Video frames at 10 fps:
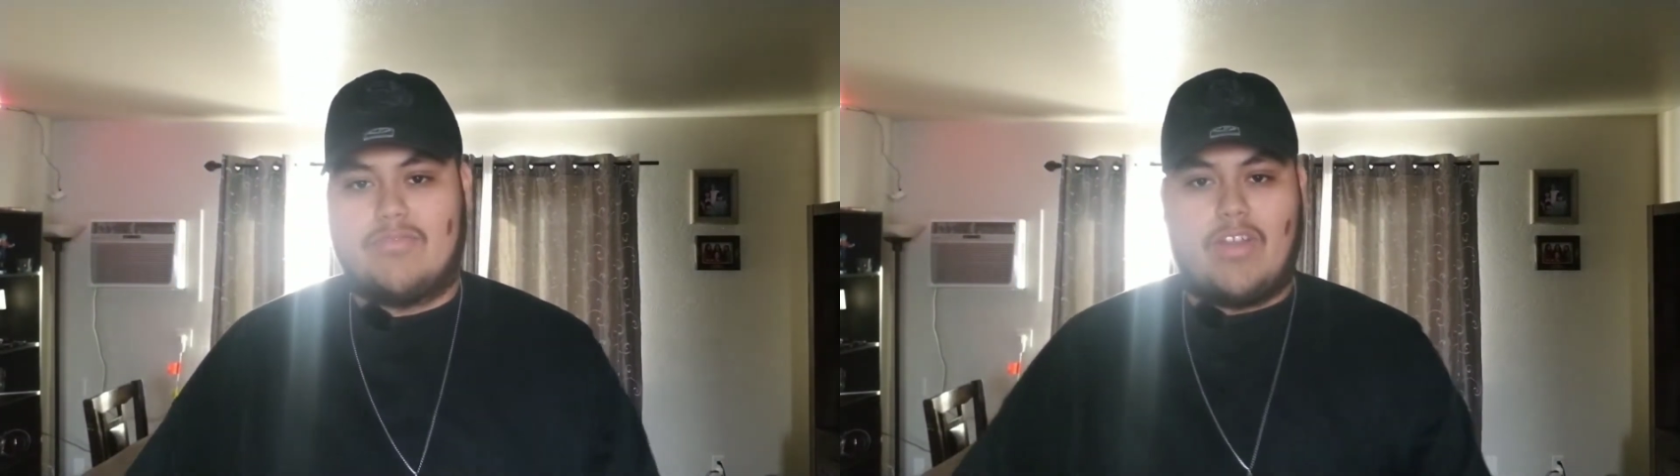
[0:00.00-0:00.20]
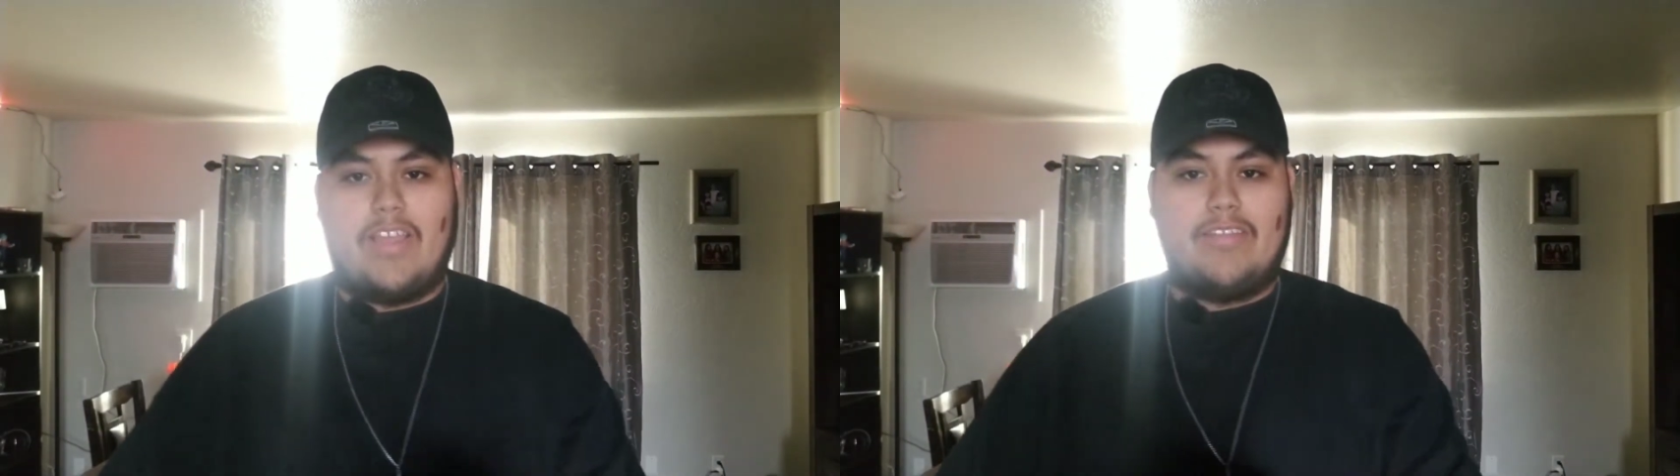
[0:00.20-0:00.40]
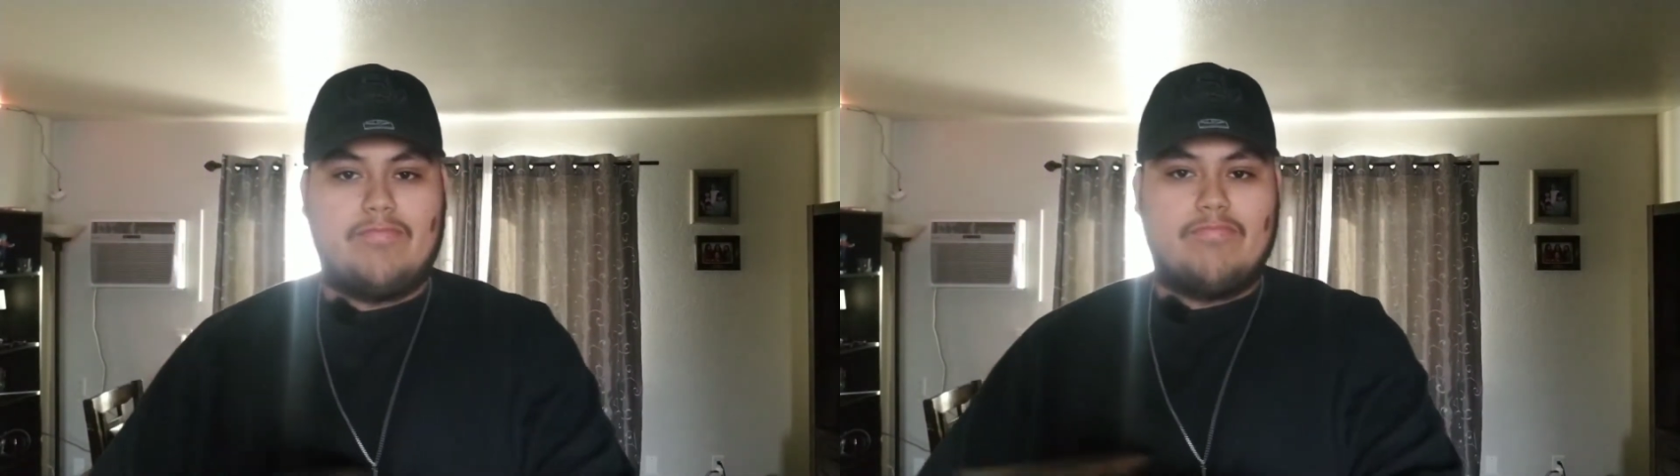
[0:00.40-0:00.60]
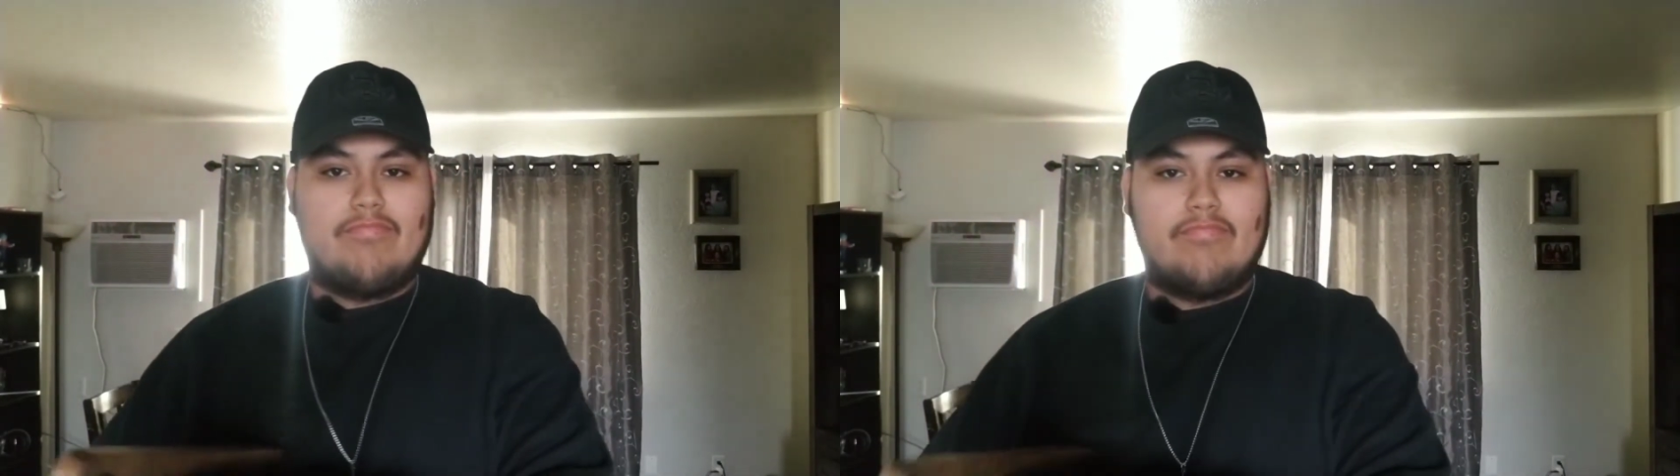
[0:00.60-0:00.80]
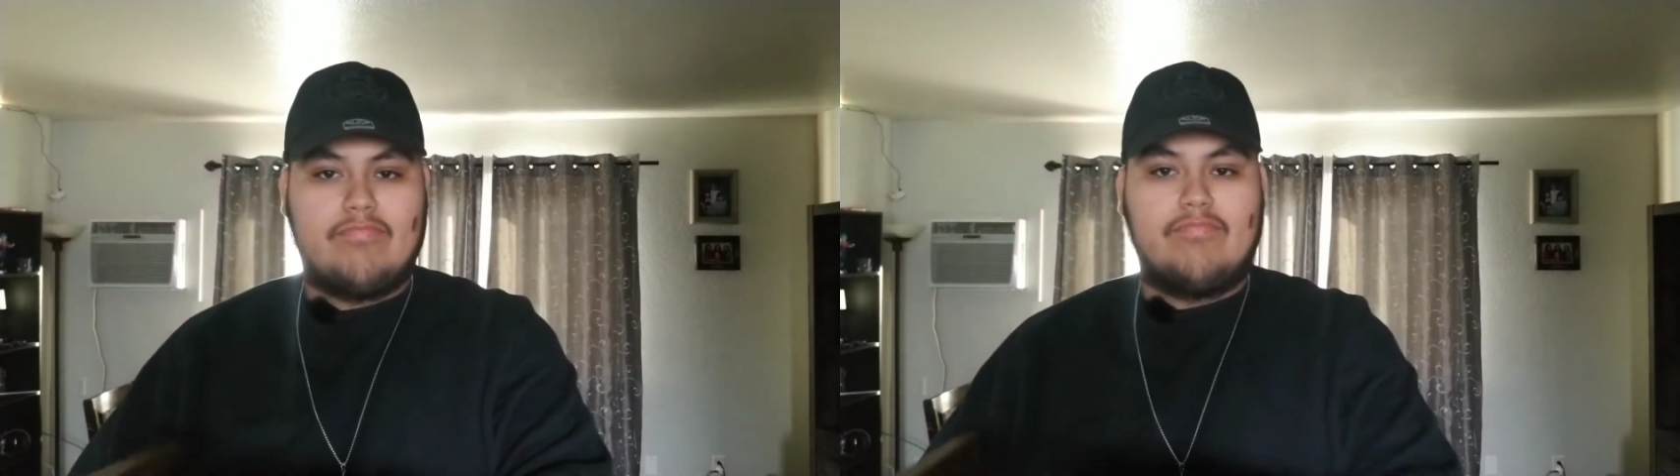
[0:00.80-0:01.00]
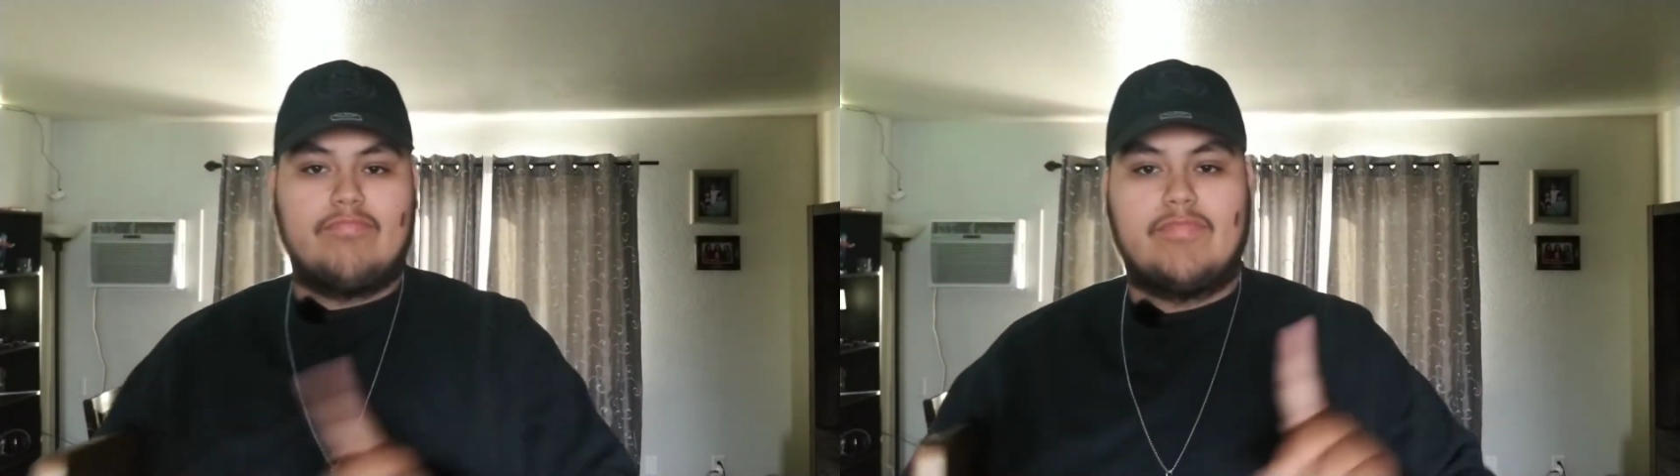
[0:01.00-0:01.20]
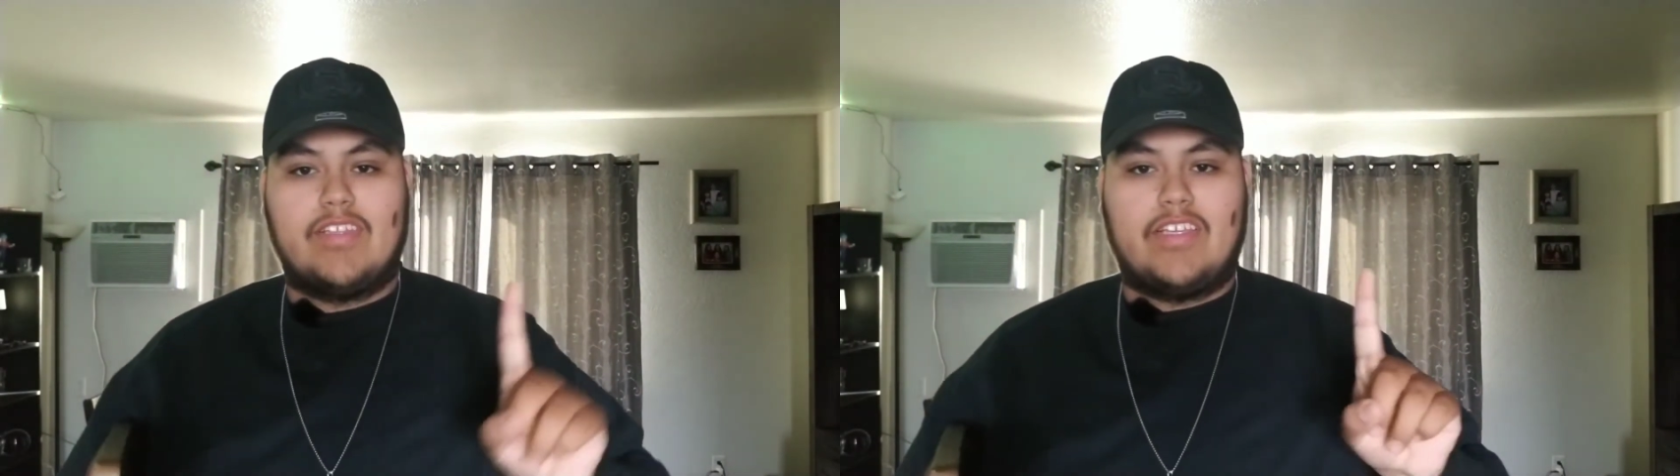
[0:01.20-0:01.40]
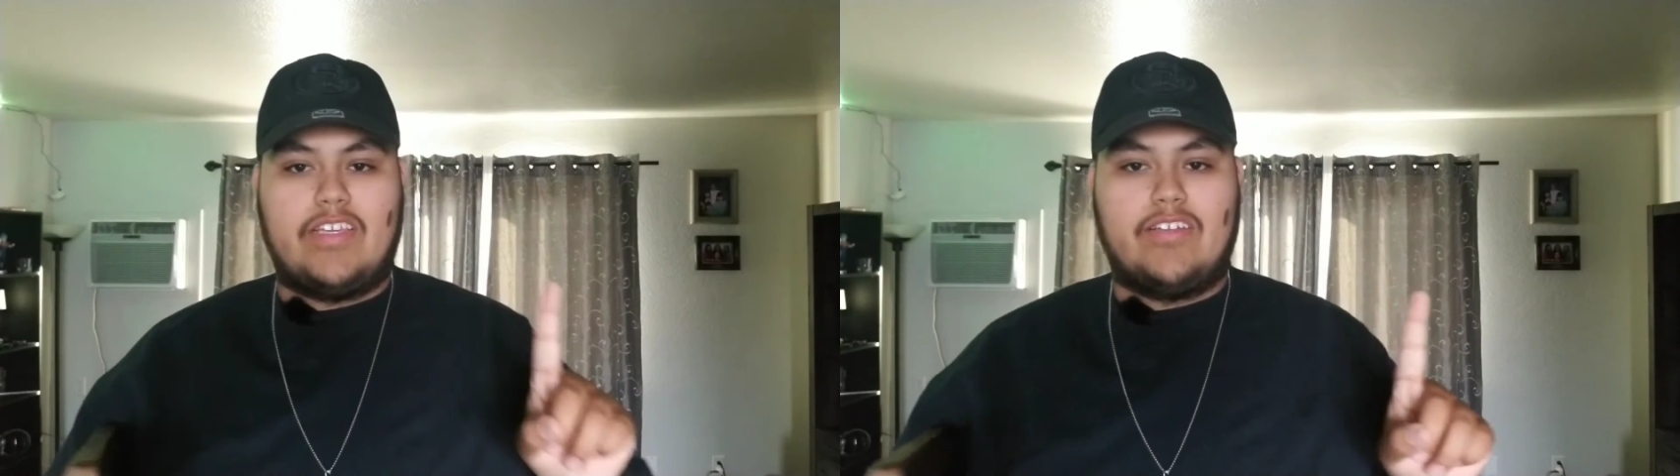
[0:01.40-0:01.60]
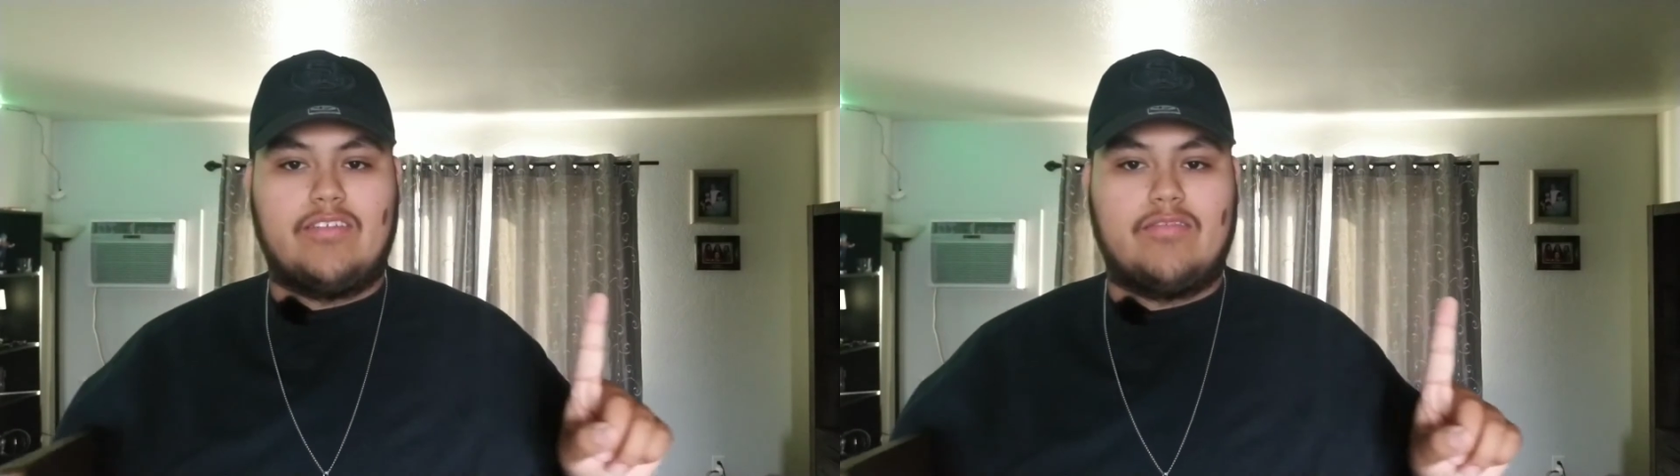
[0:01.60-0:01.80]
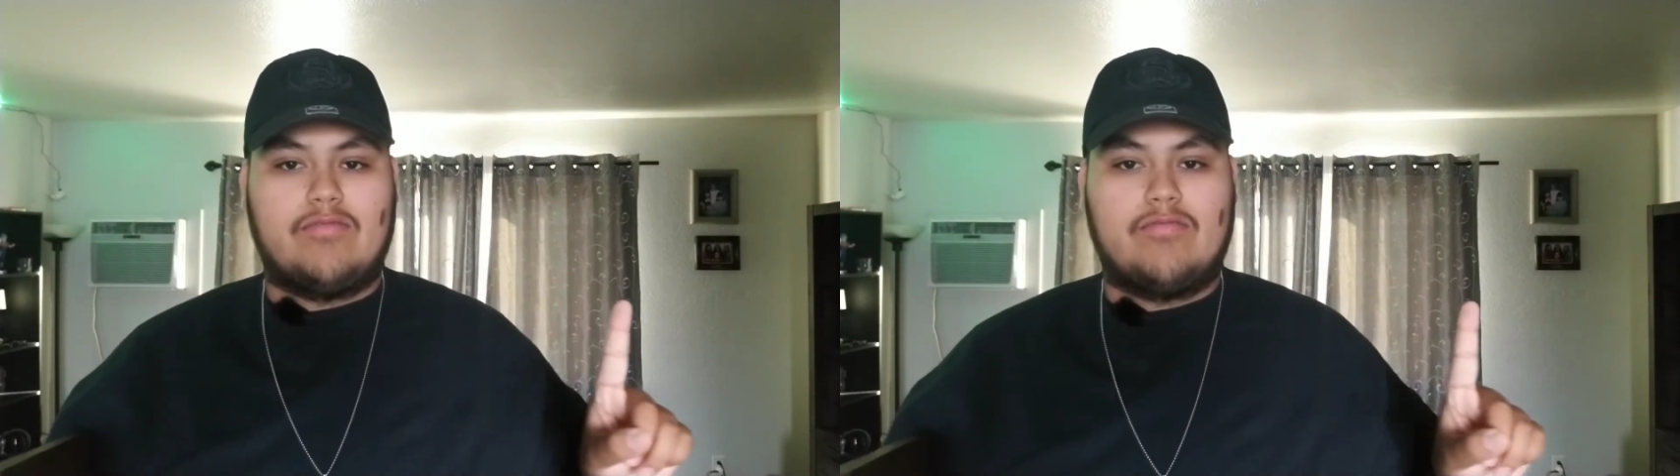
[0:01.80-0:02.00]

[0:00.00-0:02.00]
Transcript: right here